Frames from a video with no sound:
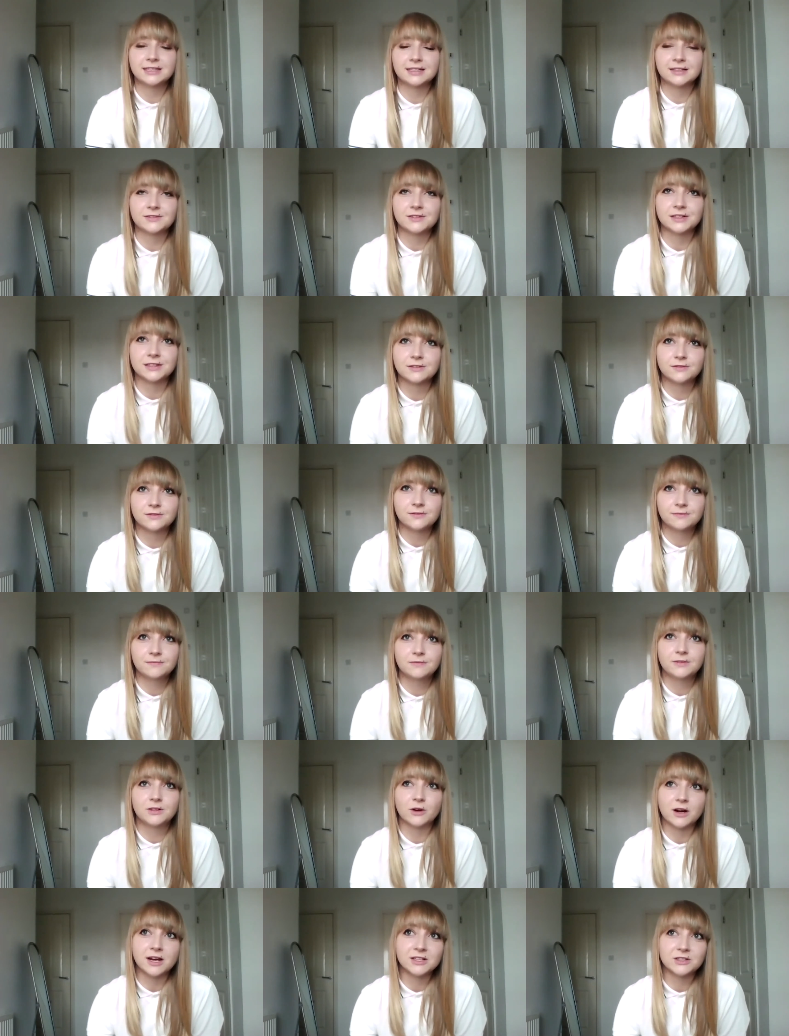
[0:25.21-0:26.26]
I've just
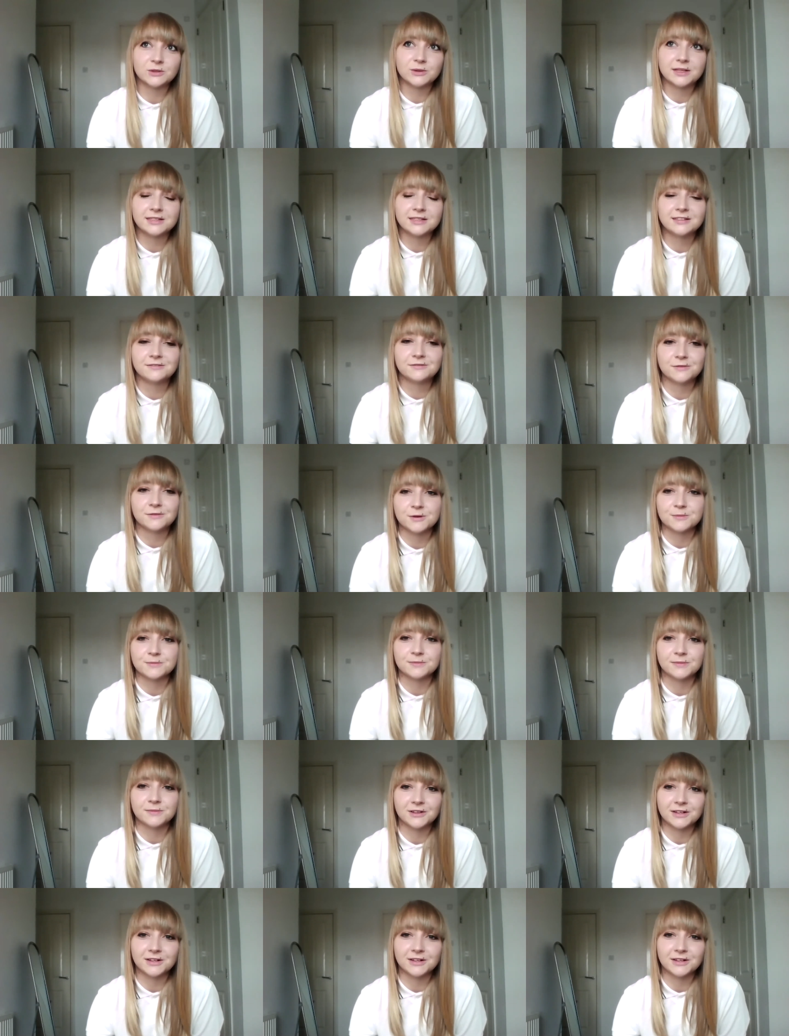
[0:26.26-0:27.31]
graduated from
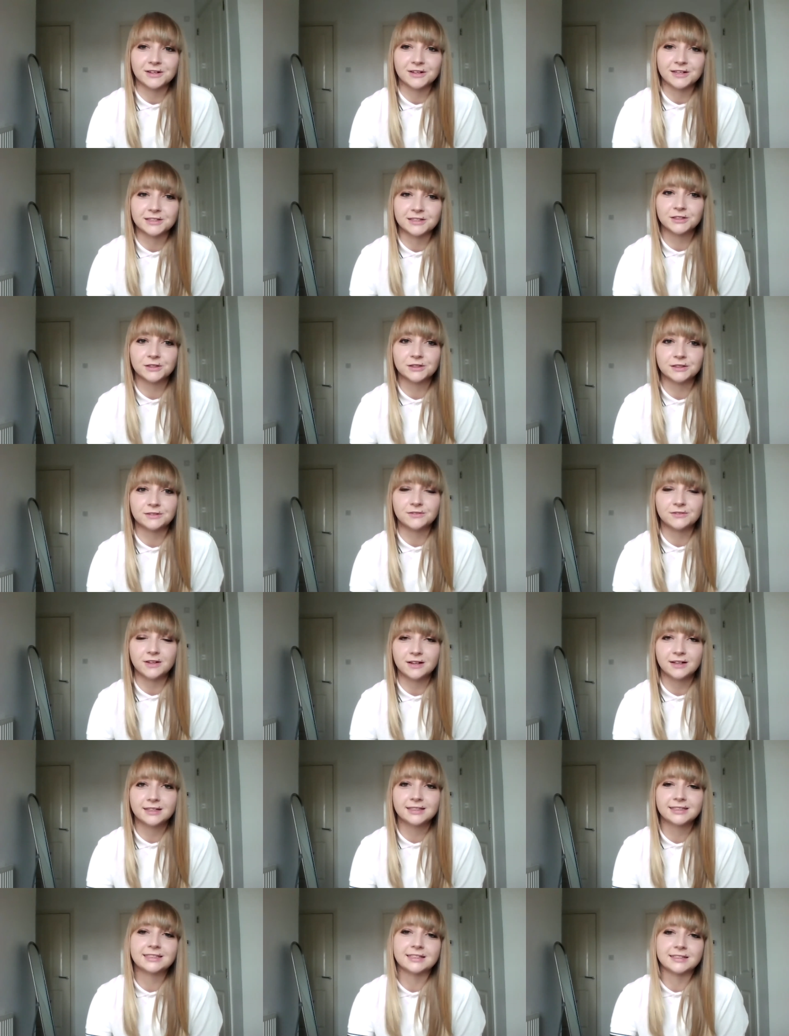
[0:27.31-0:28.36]
Gray School of
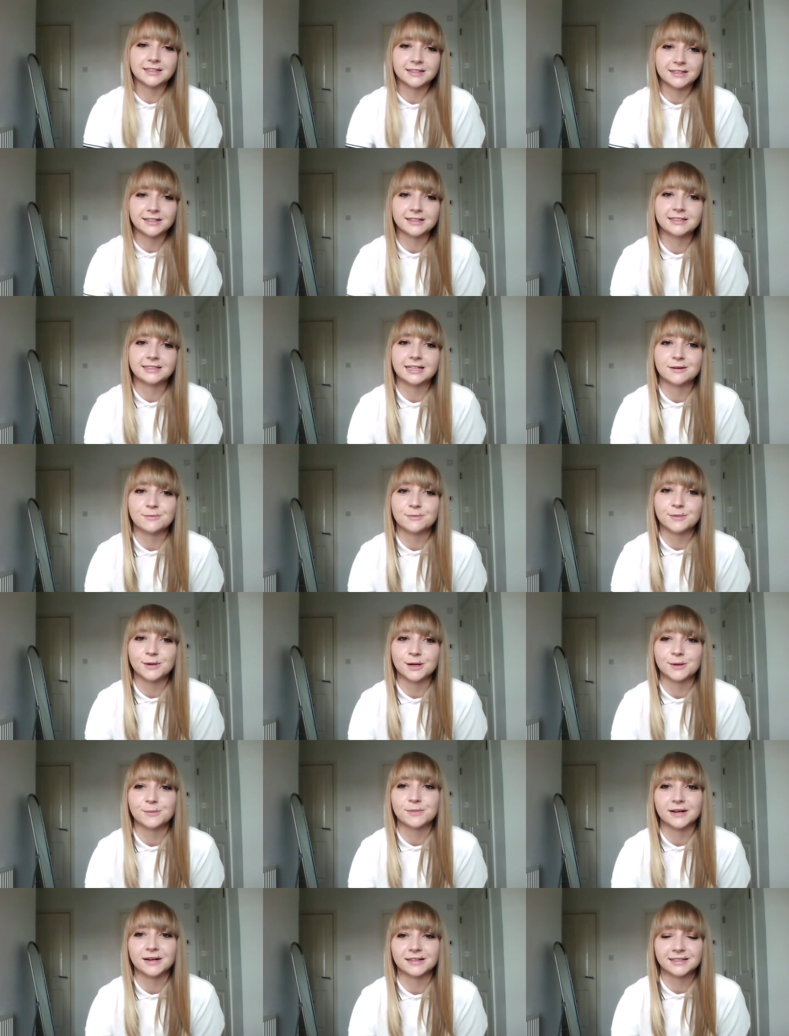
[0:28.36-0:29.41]
Art studying contemporary
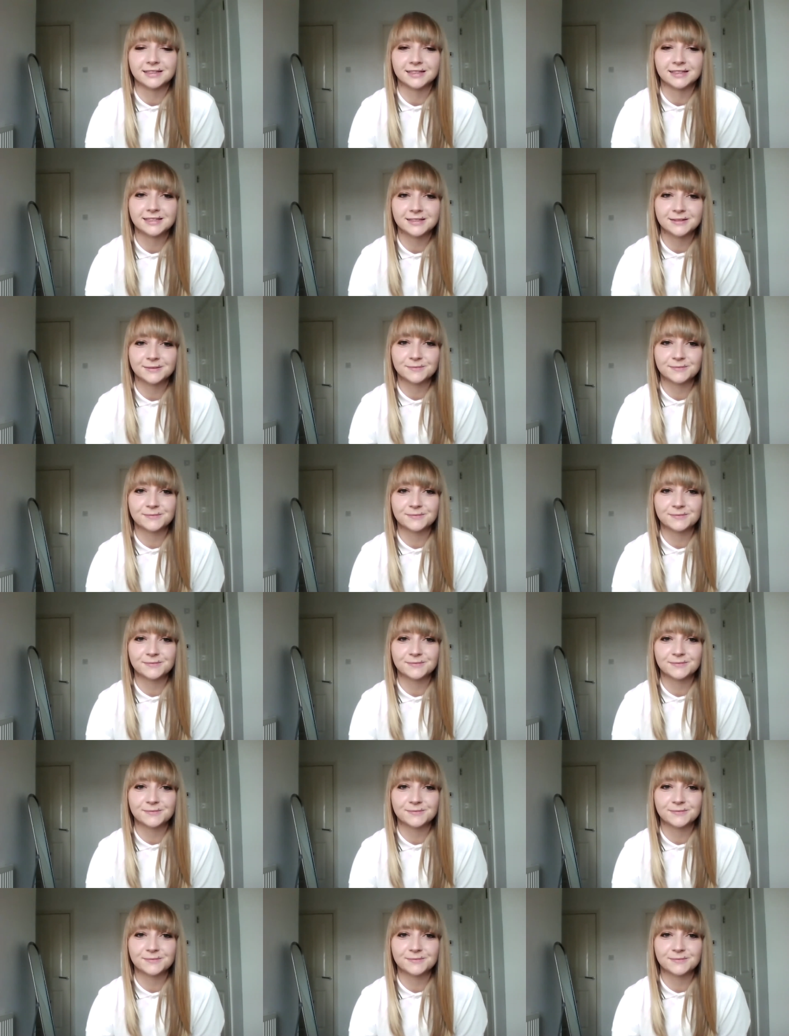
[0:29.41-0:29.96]
art practice.